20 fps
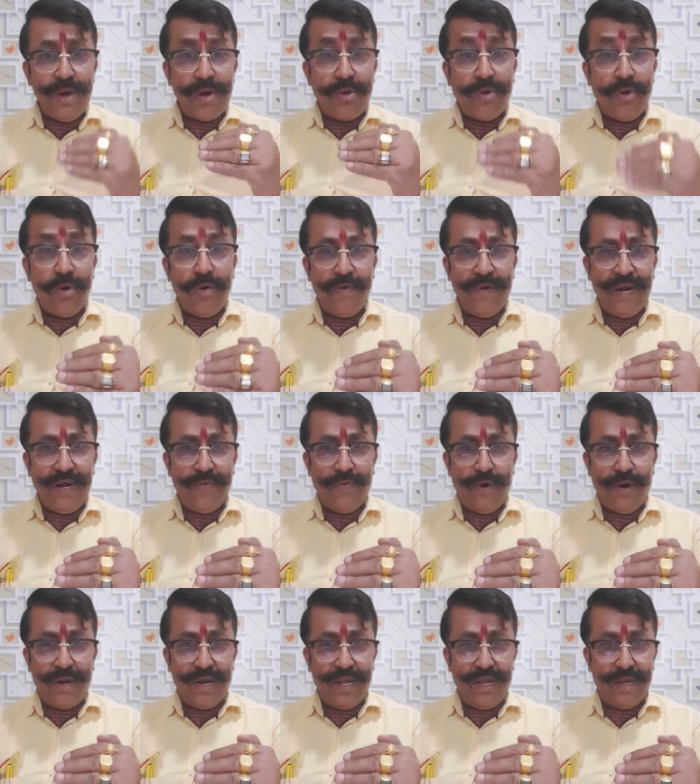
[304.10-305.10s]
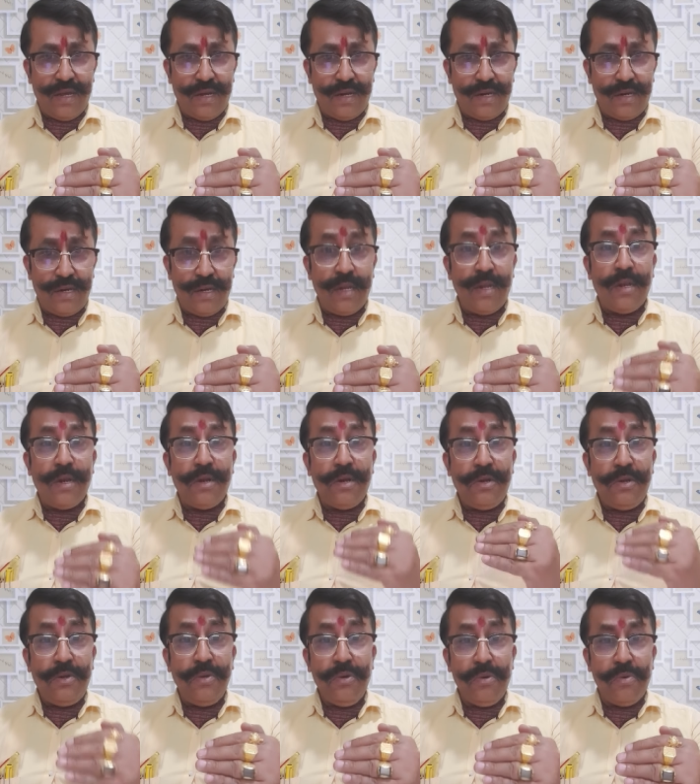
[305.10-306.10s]
a COVID warrior
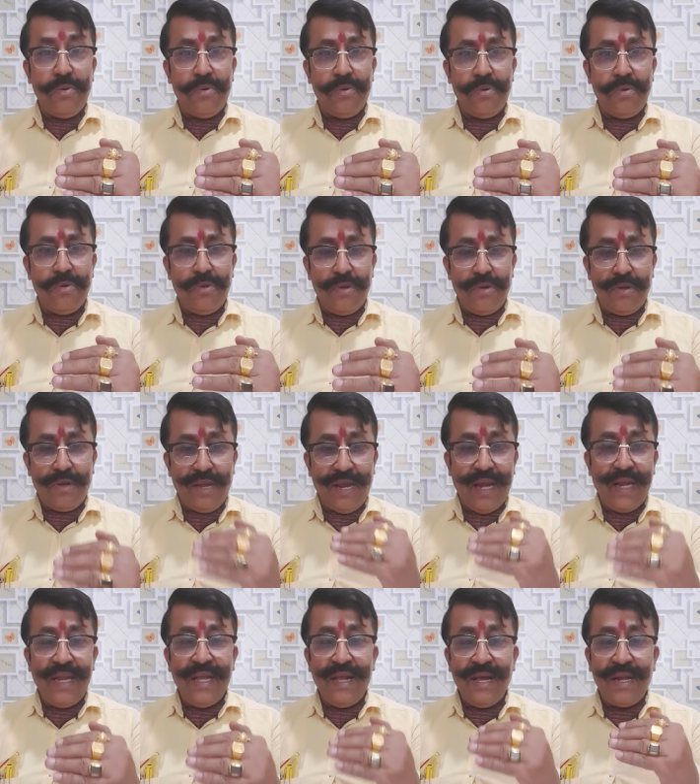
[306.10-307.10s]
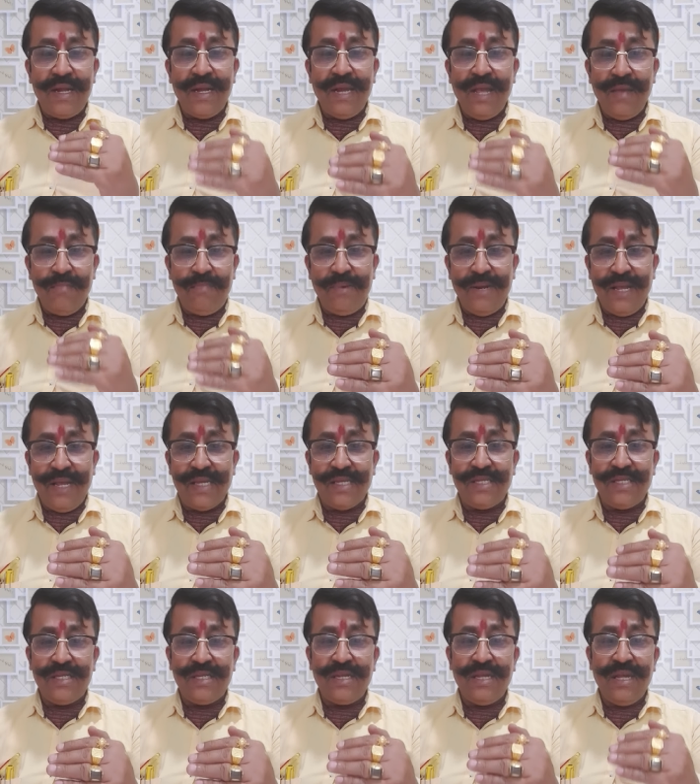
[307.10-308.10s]
to getting her name
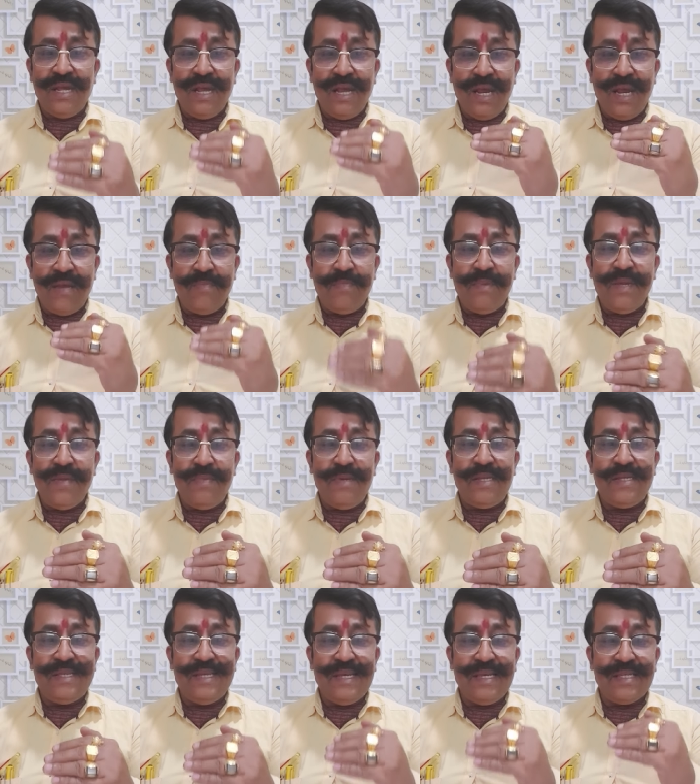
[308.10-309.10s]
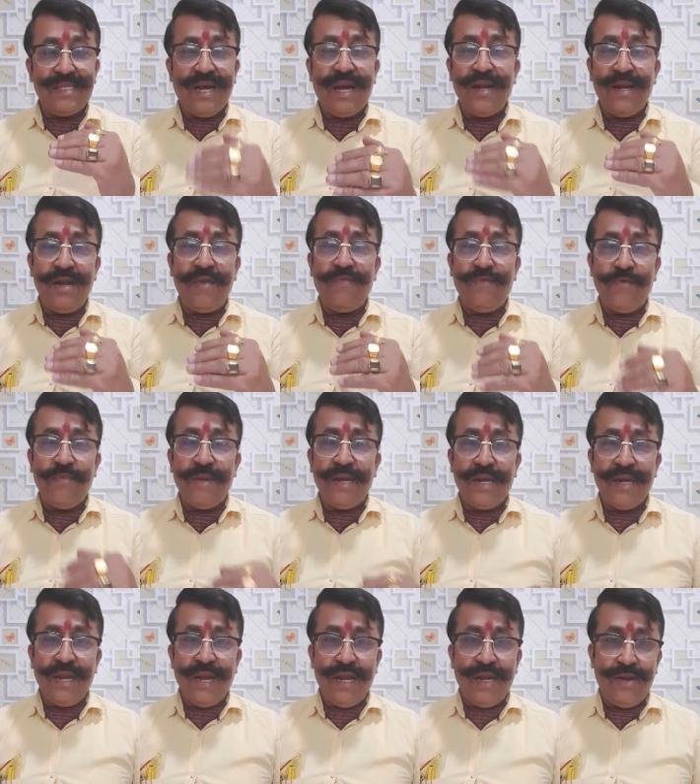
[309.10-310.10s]
placed in B B C's one hundred
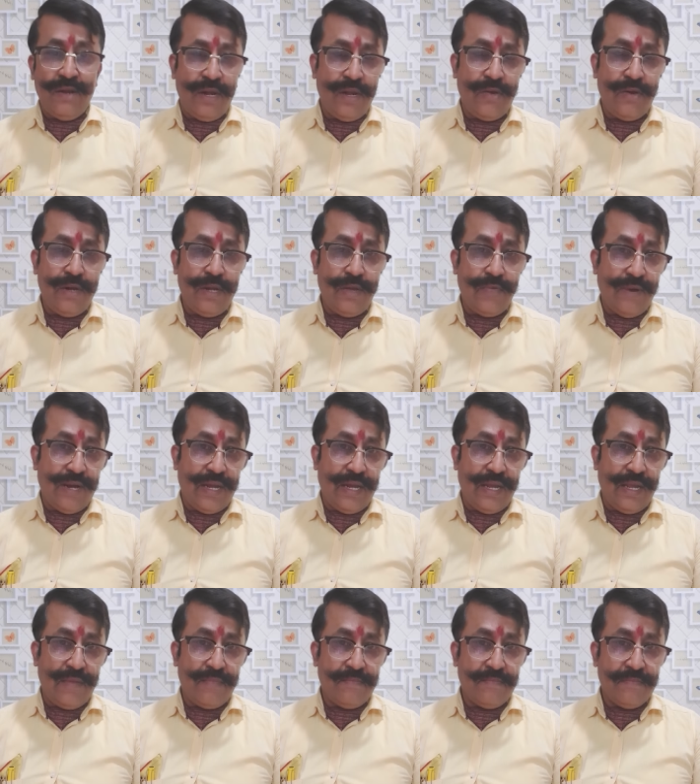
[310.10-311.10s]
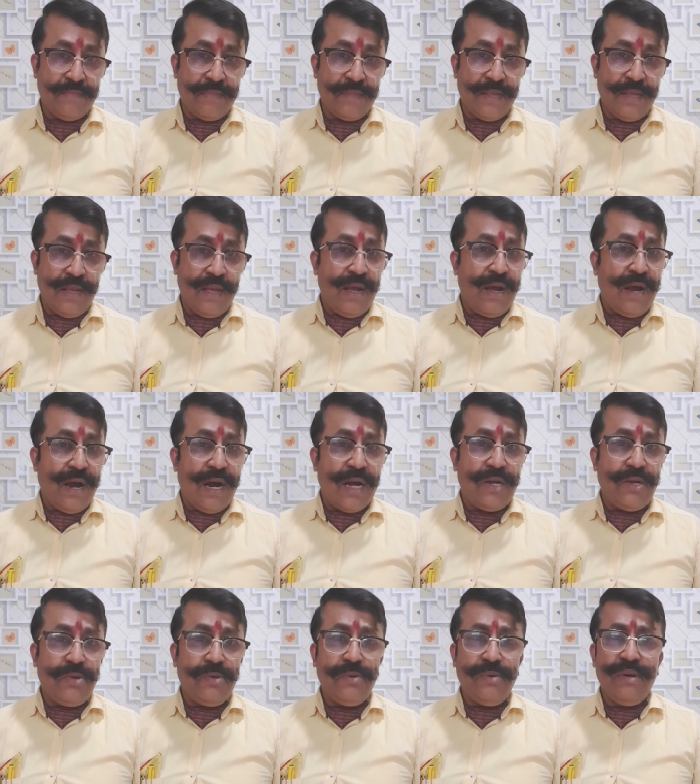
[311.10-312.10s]
Women in twenty twenty. A
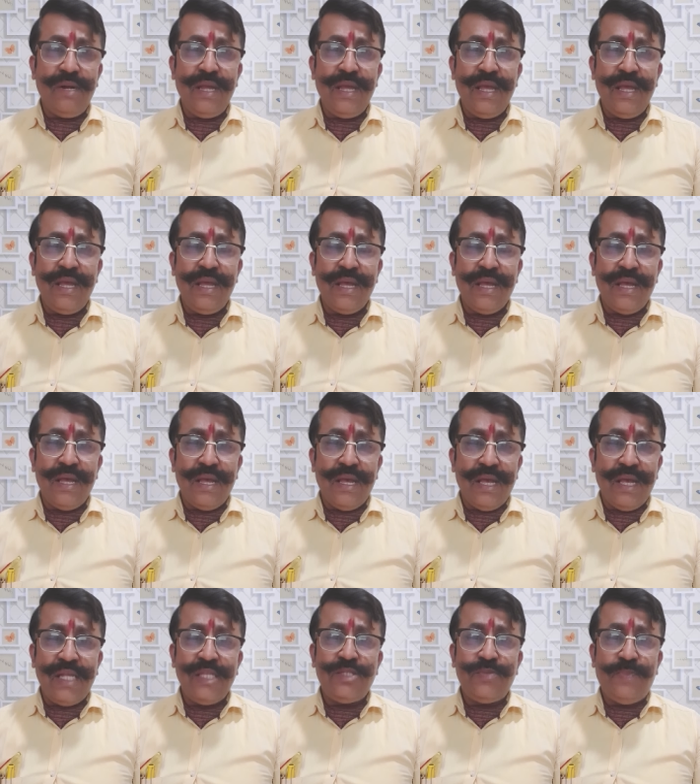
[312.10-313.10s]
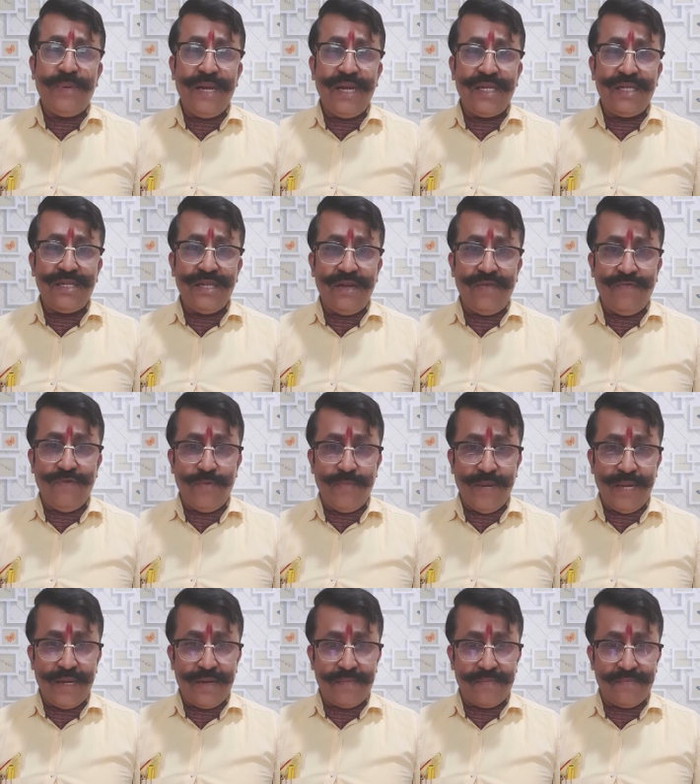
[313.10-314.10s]
truly inspirational
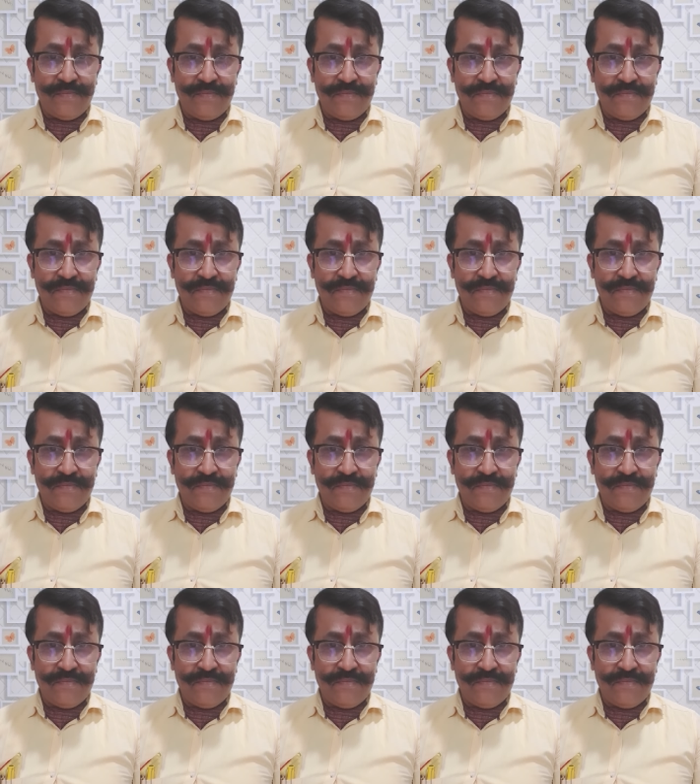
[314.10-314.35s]
woman